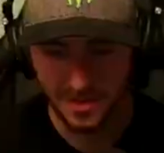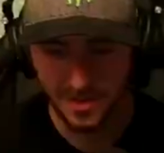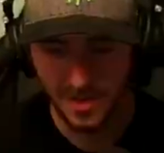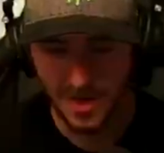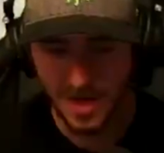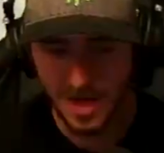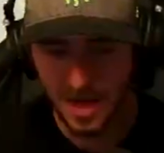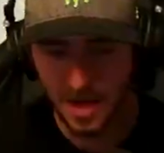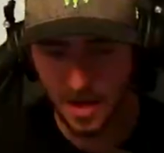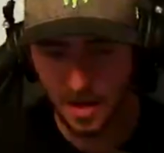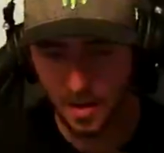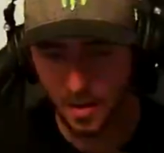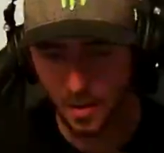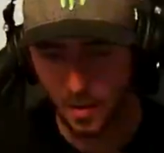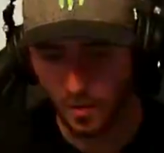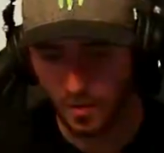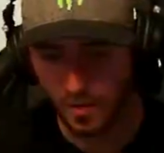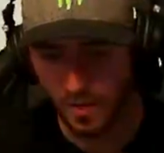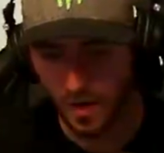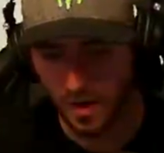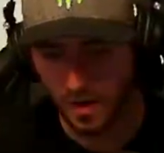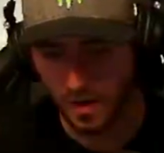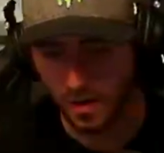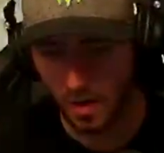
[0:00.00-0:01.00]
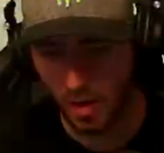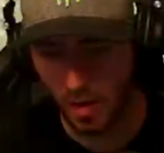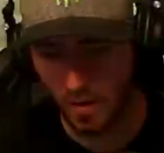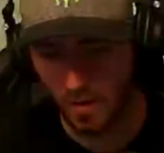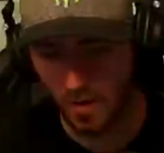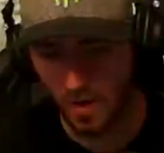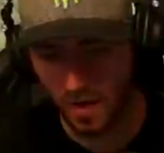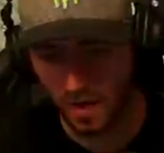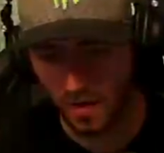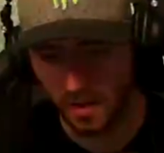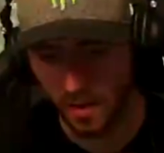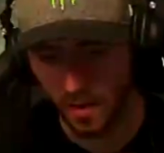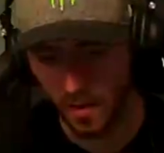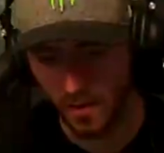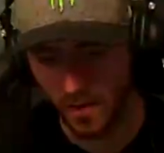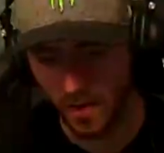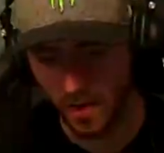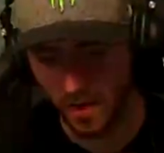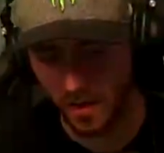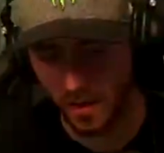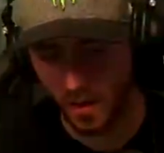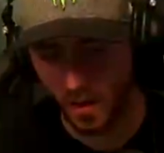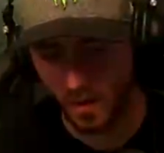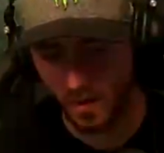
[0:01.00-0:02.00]
what happened? Oh, fuck. Oh, fuck. Oh, fuck.
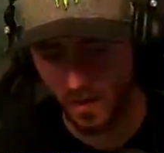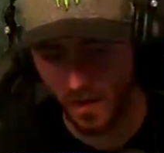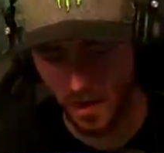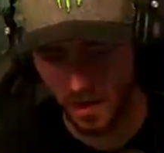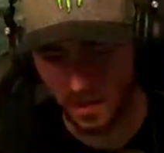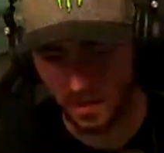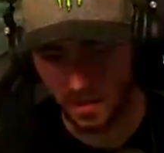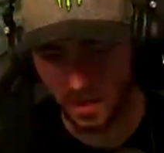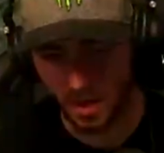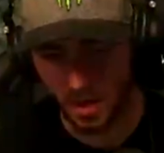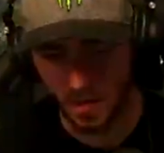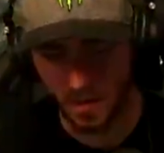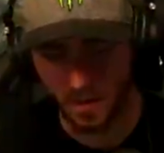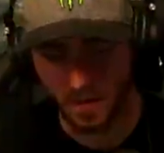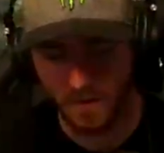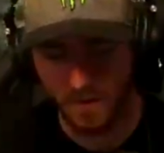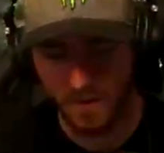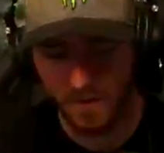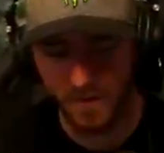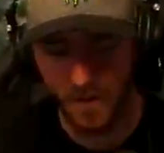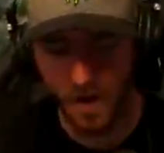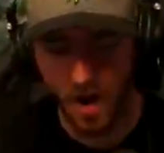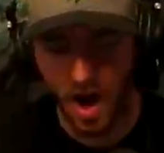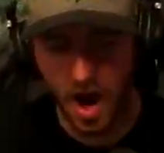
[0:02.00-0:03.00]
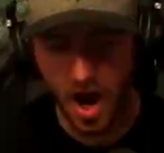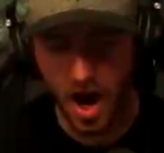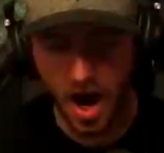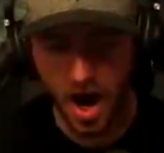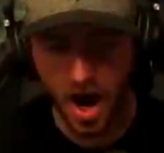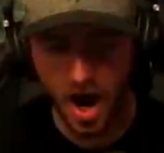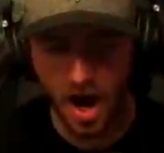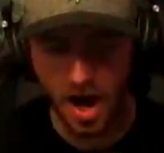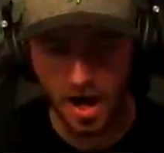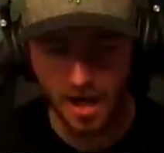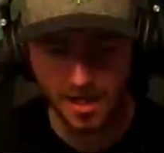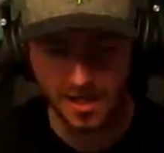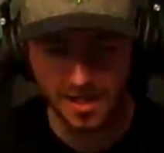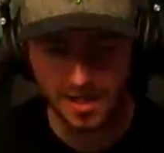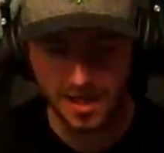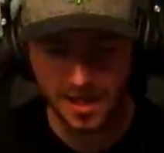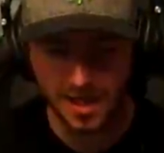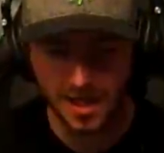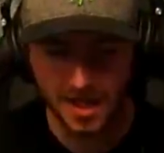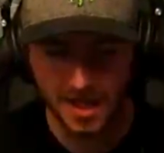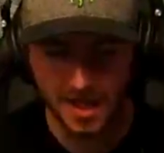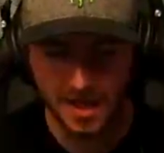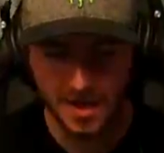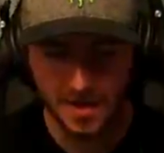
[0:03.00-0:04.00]
Oh, fuck. Oh, fuck. What happened,
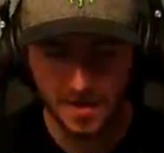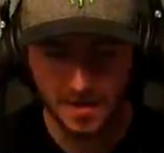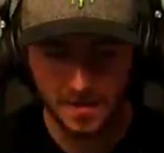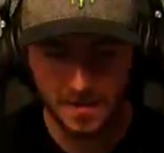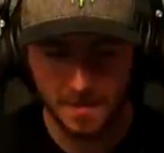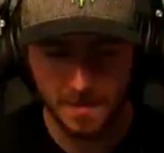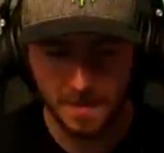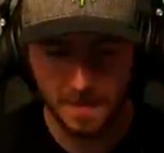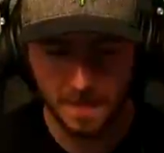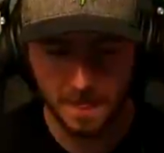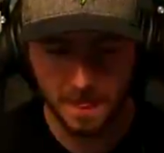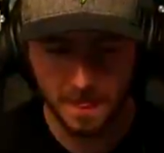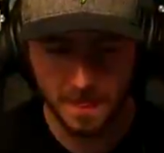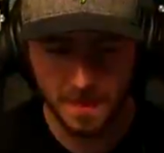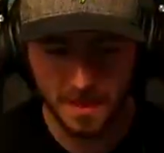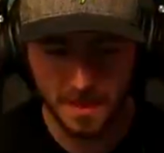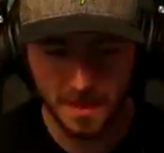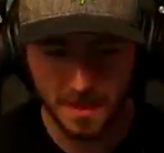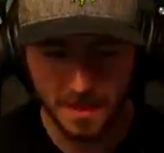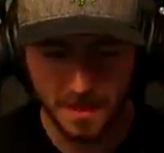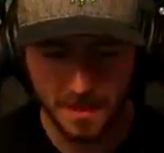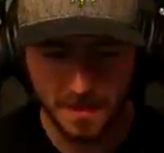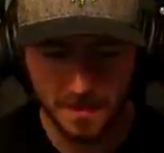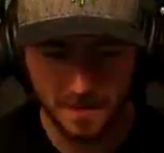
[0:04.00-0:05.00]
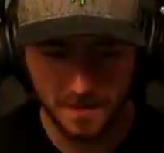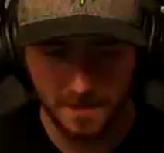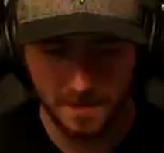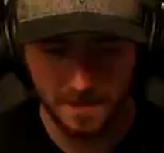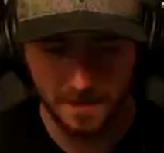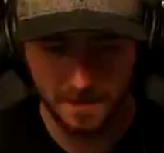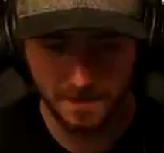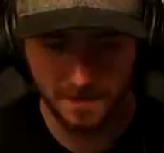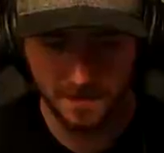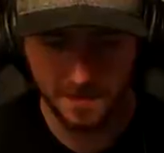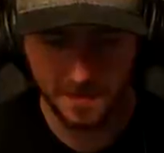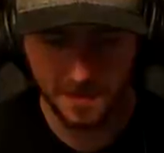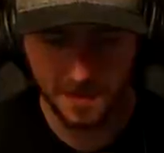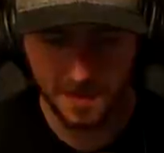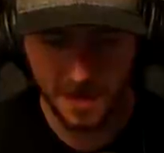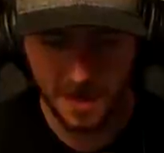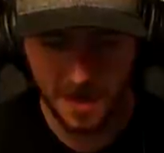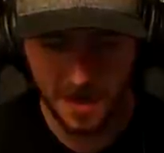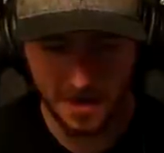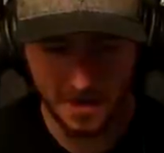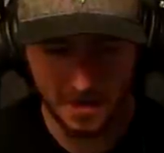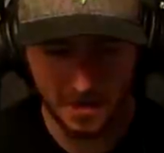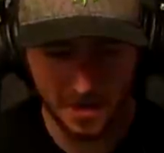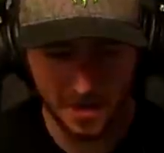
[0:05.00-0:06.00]
Brennan? Benny, I can't turn right.
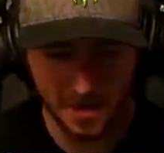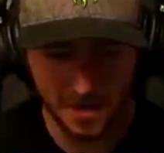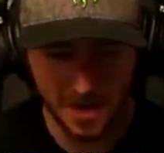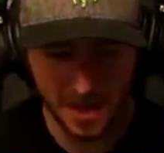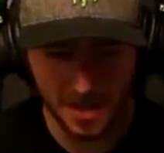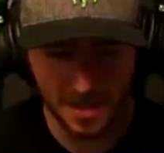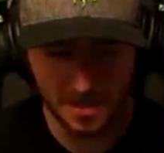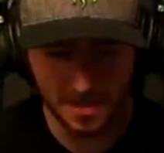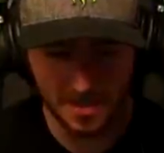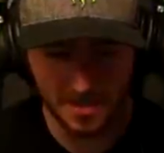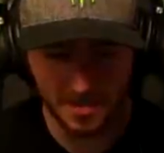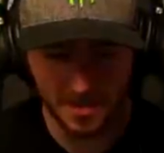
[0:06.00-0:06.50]
I don't want to talk to you